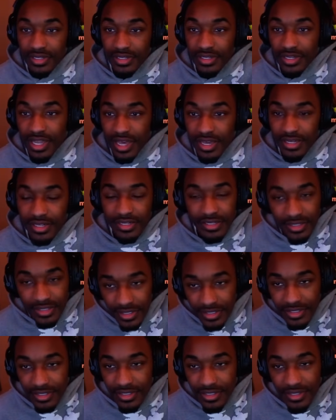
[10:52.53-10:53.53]
Like,
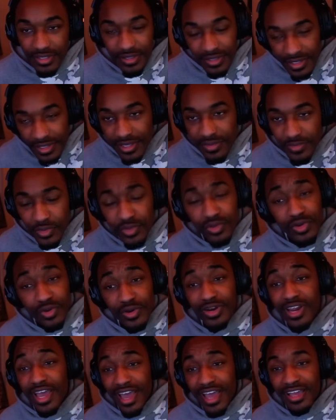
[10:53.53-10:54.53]
if you're
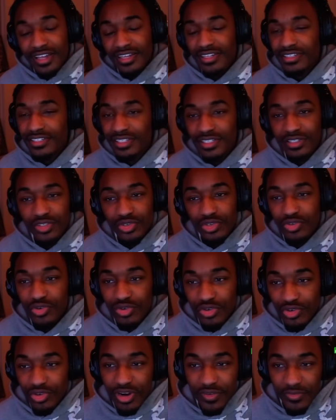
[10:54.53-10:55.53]
doing that, you're
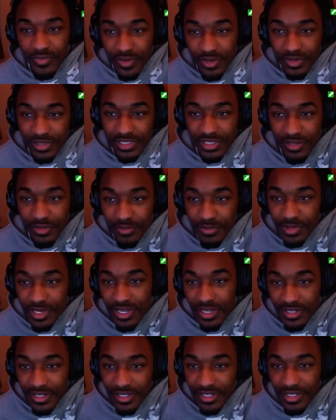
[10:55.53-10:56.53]
doing great for yourself,
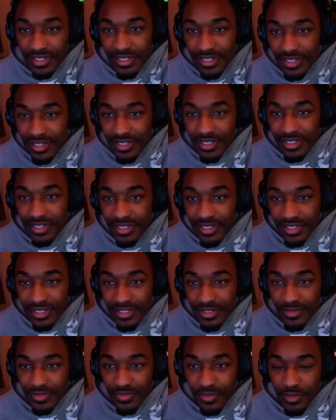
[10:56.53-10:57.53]
gang.
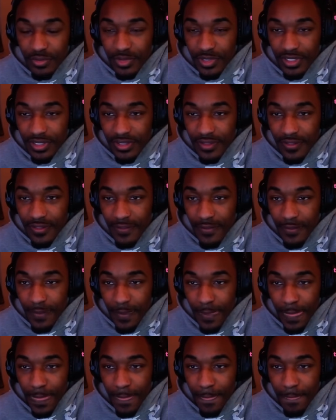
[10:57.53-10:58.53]
You feel me?
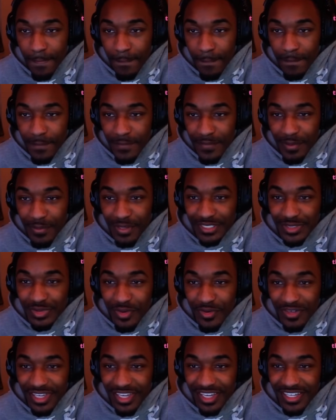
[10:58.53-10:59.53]
Make
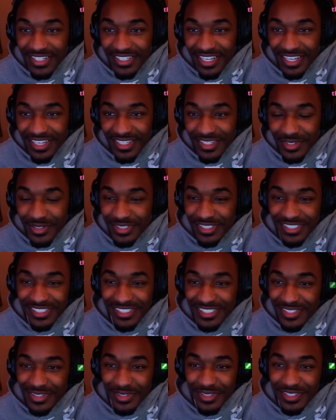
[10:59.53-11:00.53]
12K a day.
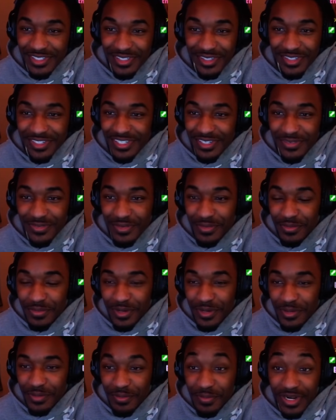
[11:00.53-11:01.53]
You're different,
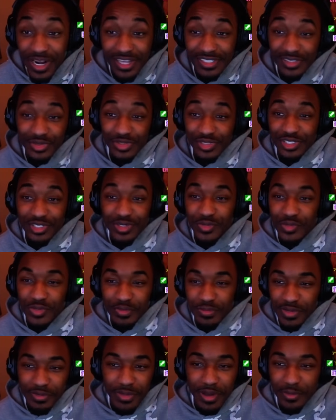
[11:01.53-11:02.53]
bro. But you still
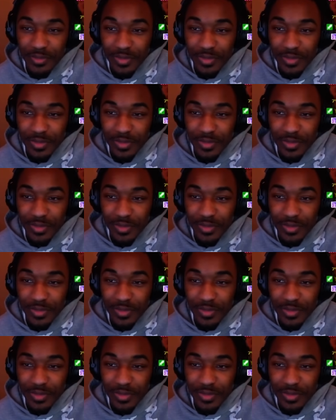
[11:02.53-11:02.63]
wouldn't be my